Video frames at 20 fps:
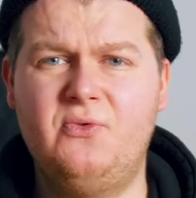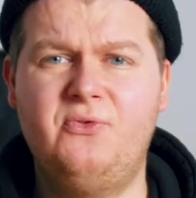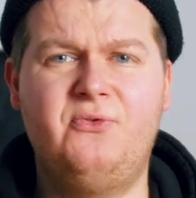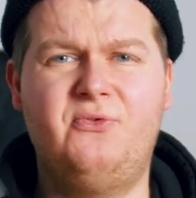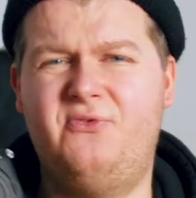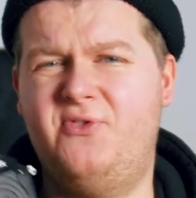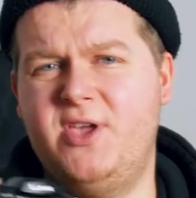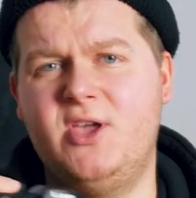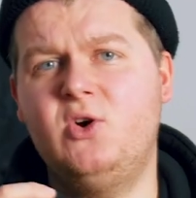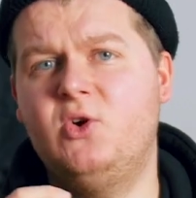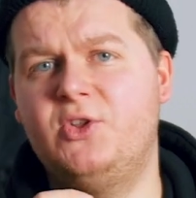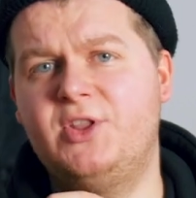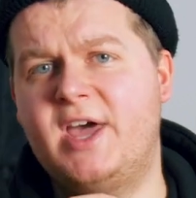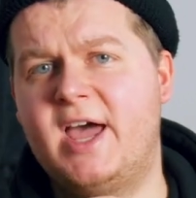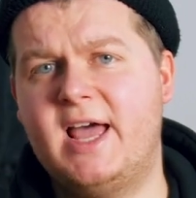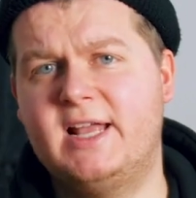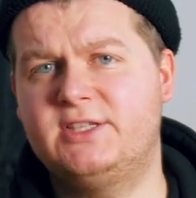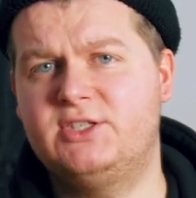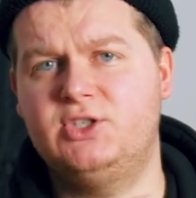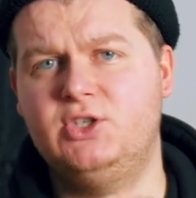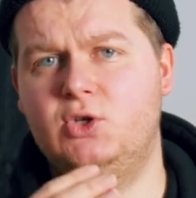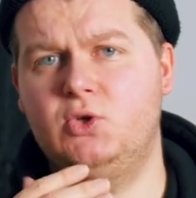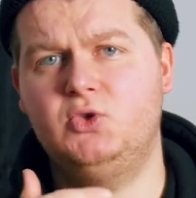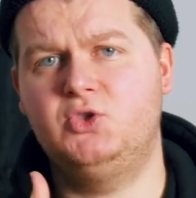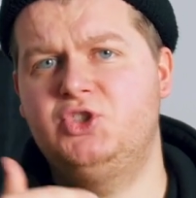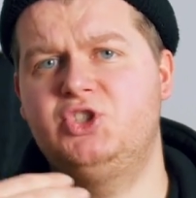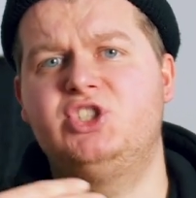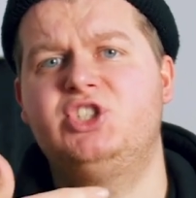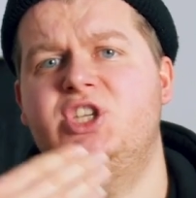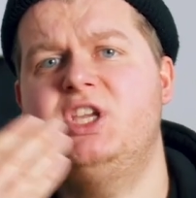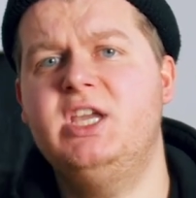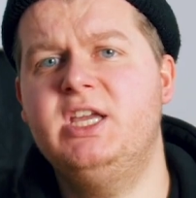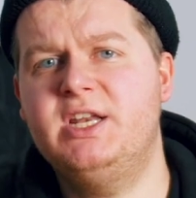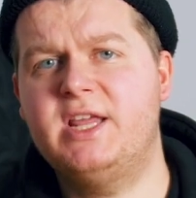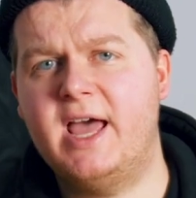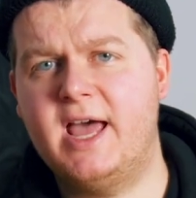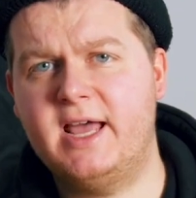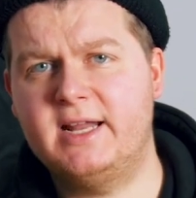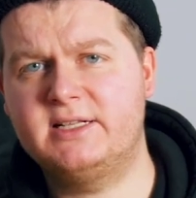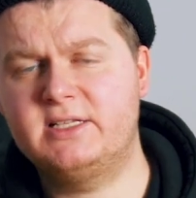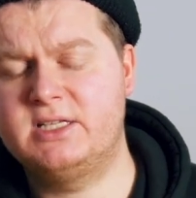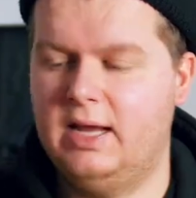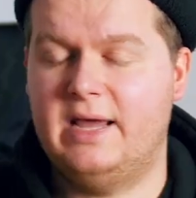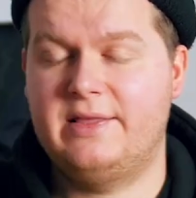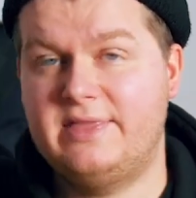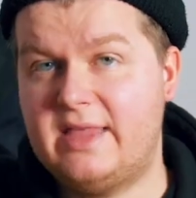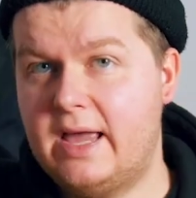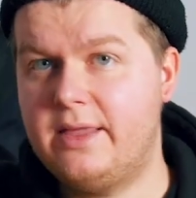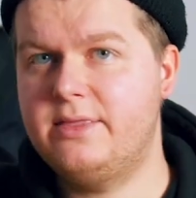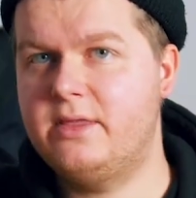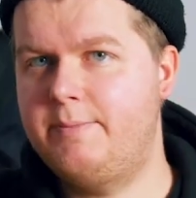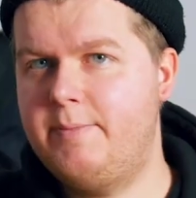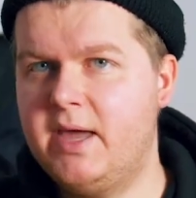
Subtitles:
feel that, you see that. And then the